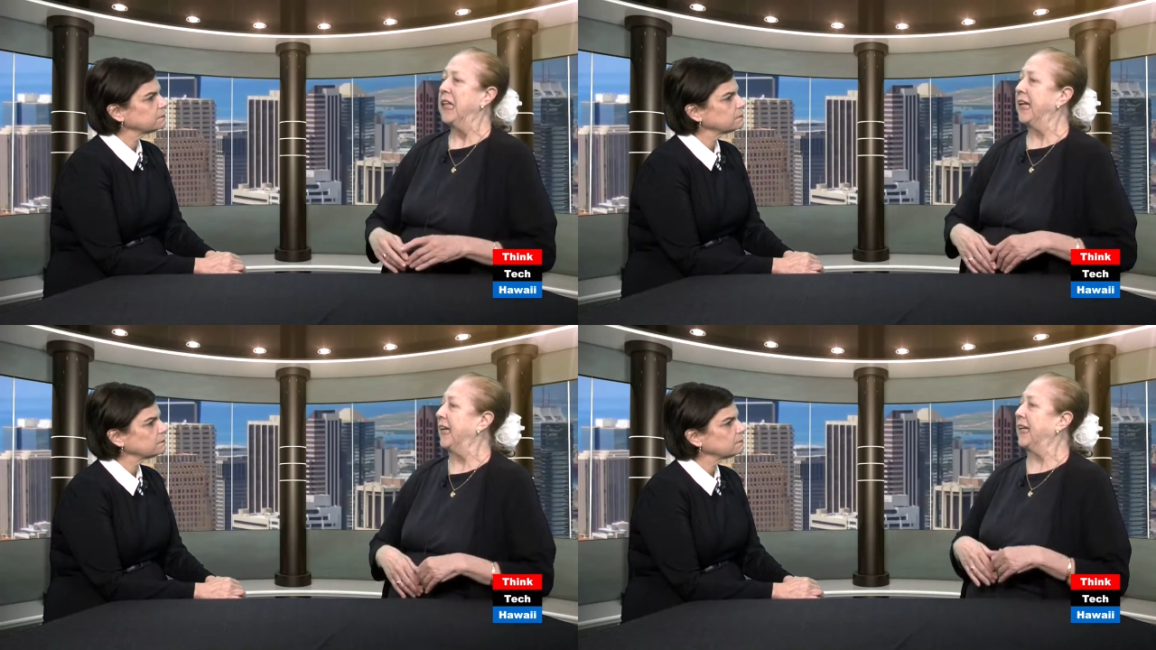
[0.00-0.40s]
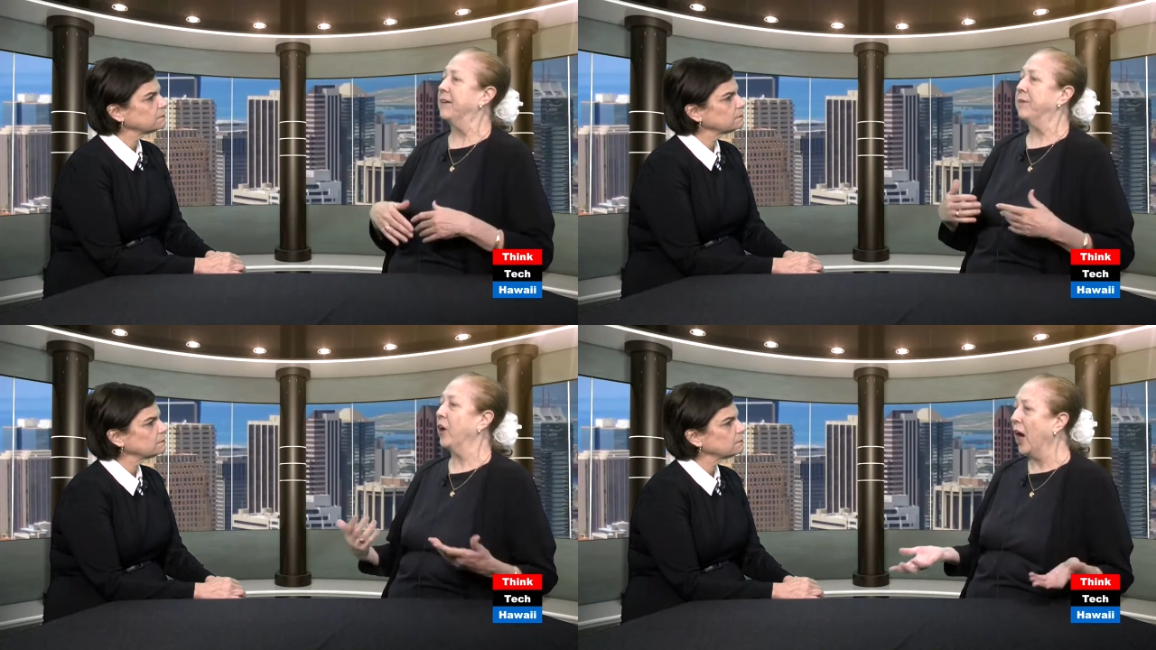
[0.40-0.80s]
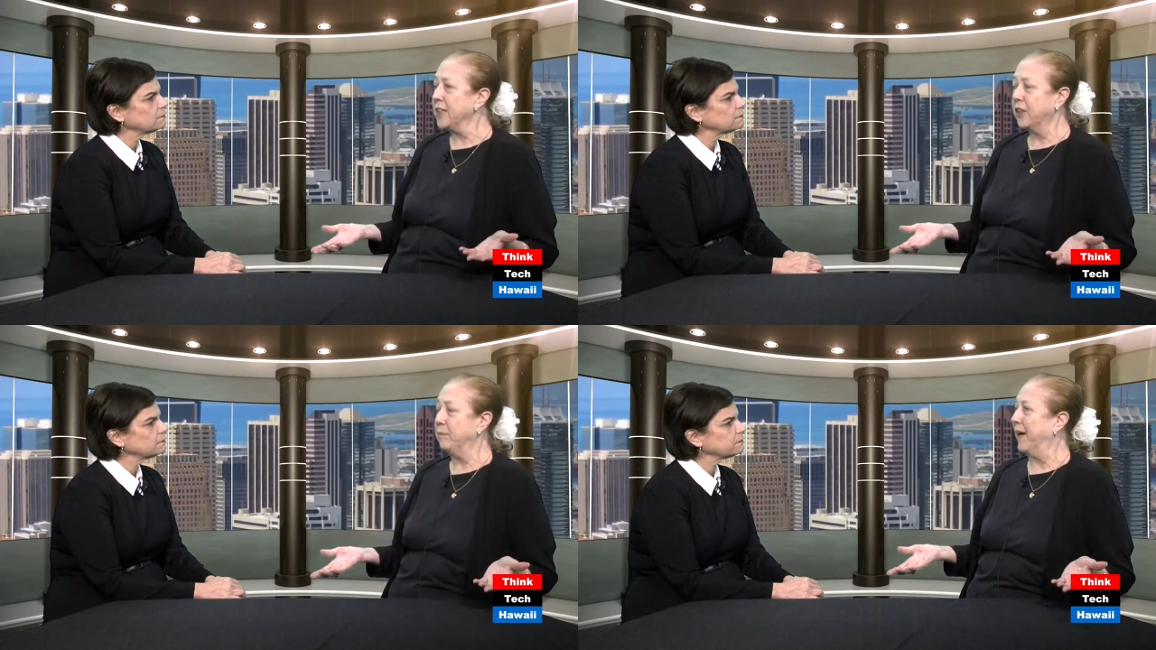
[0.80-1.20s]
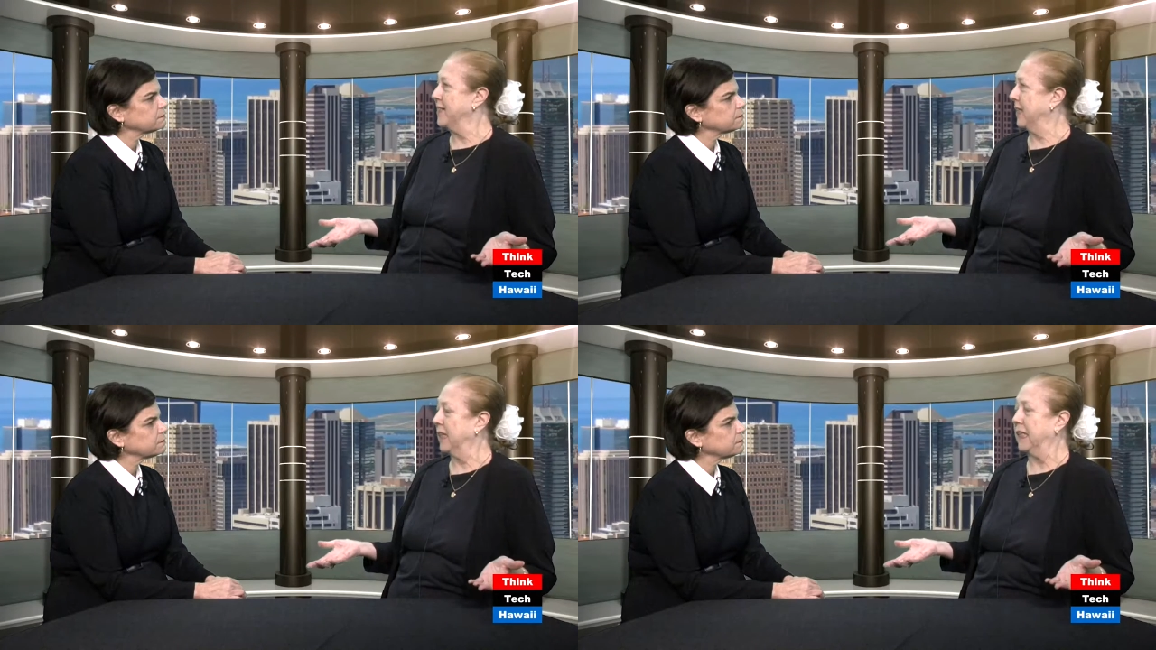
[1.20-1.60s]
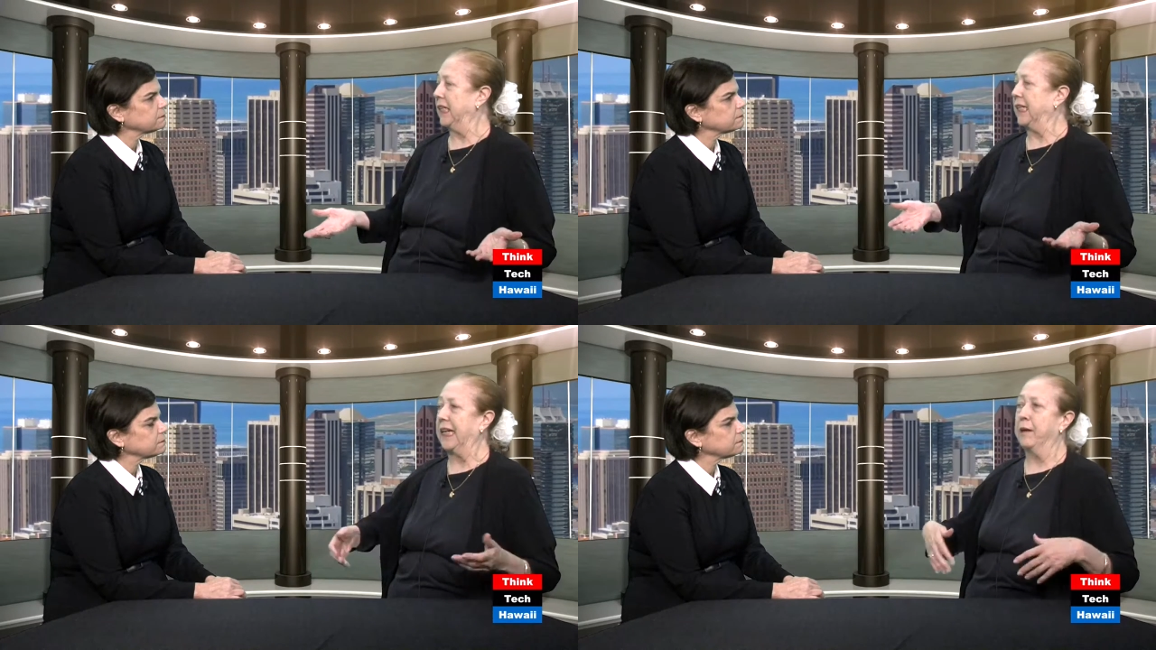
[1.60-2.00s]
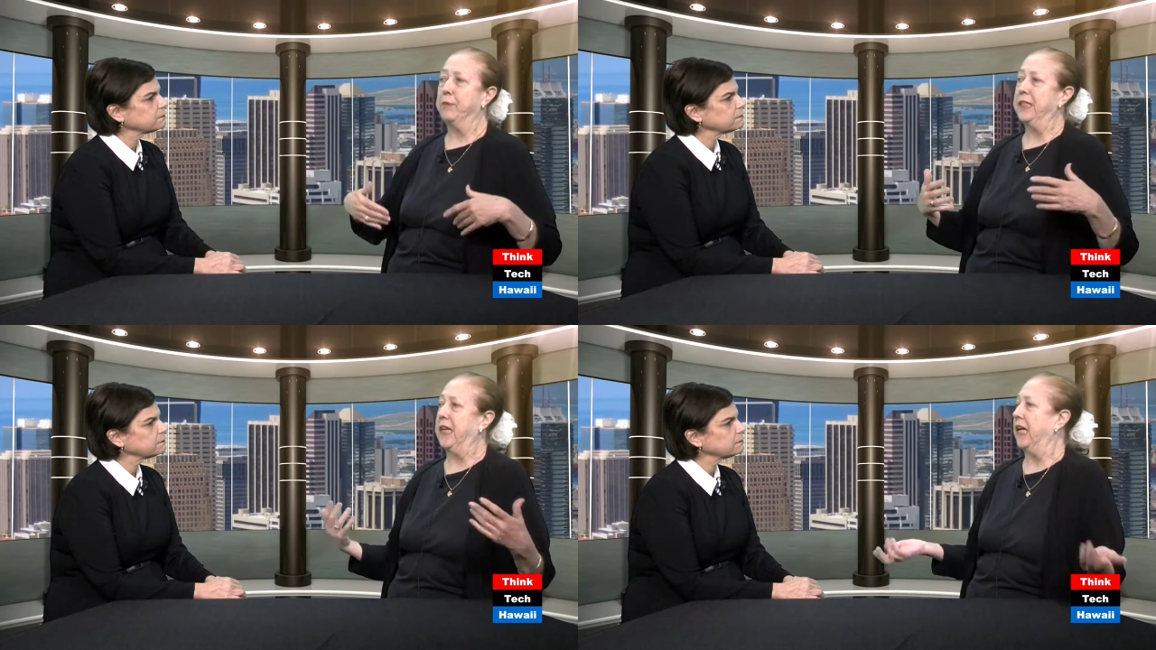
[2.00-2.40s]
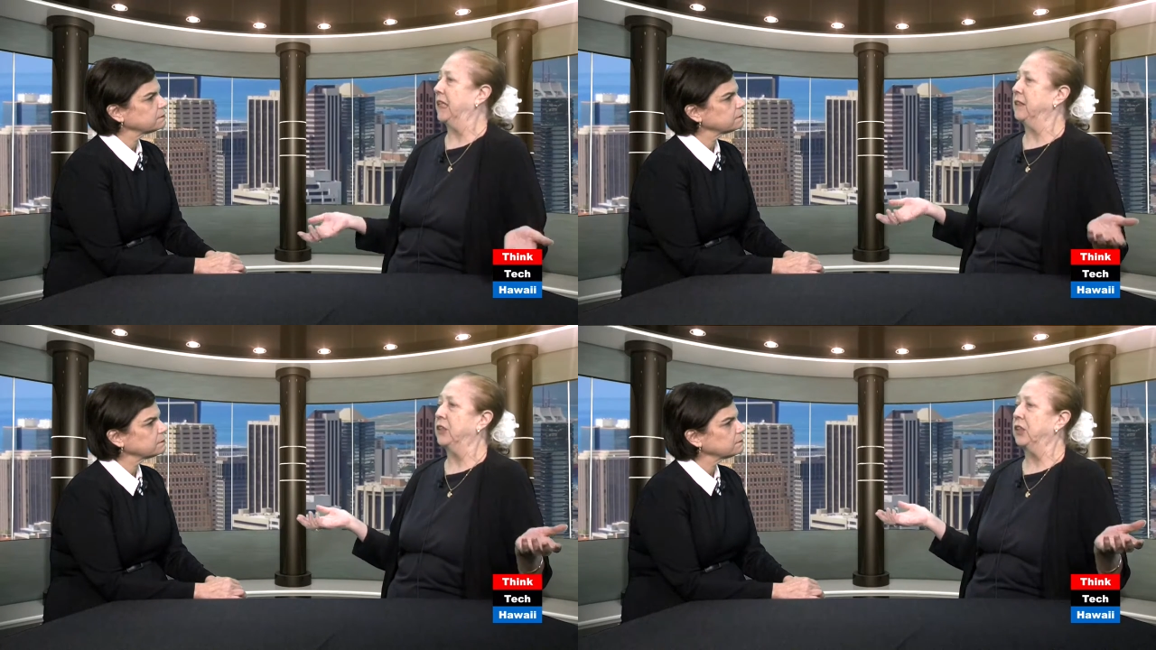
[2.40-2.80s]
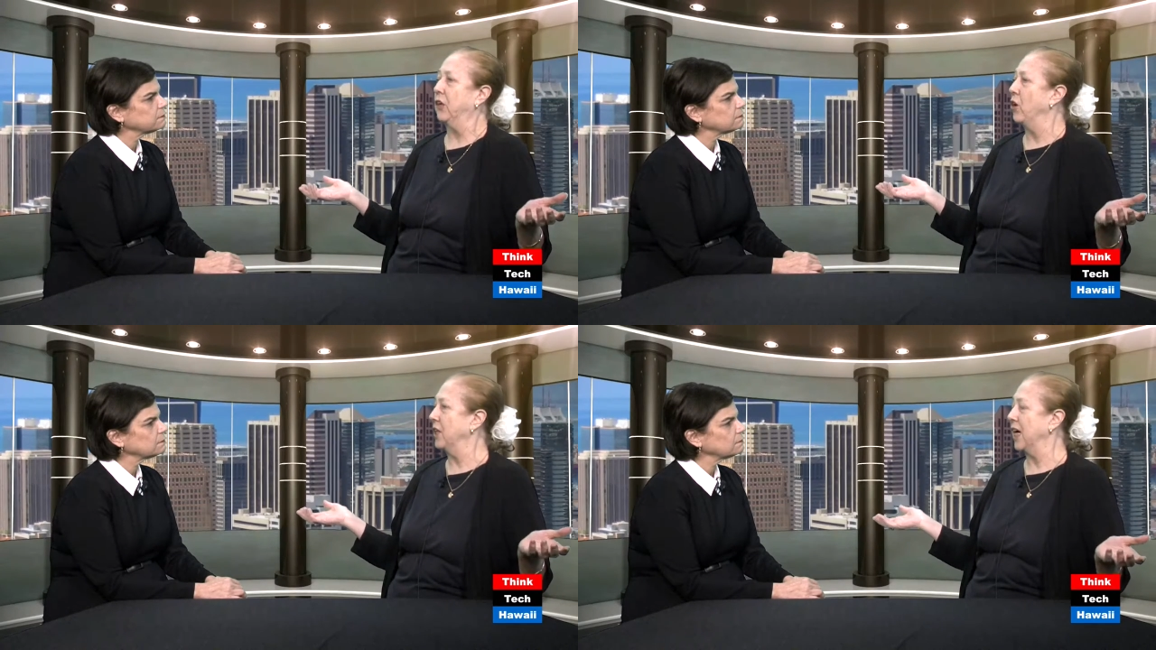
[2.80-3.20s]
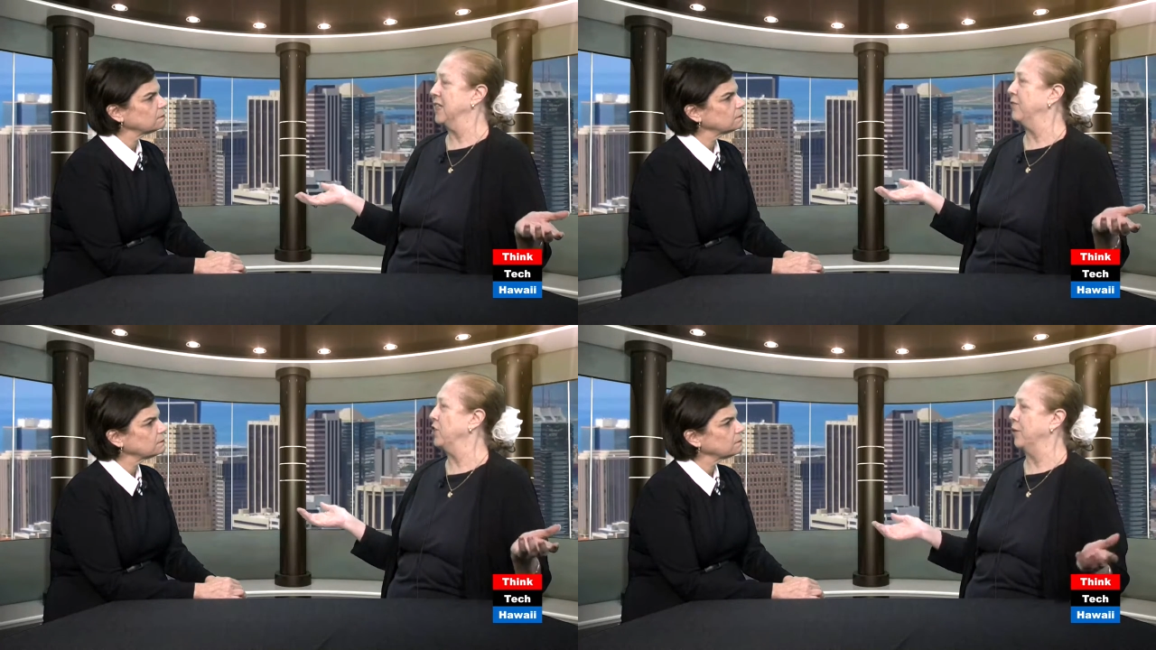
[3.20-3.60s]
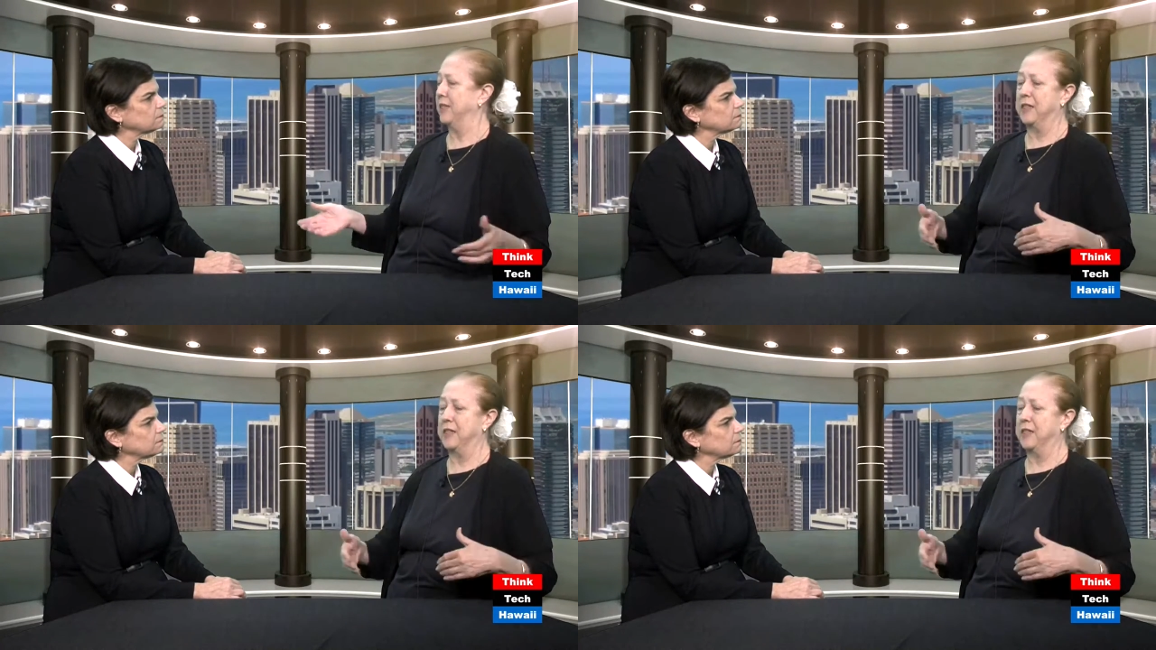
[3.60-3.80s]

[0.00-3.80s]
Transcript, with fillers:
Speaker 1: Like, guys could basically get up and tell all kinds of jokes,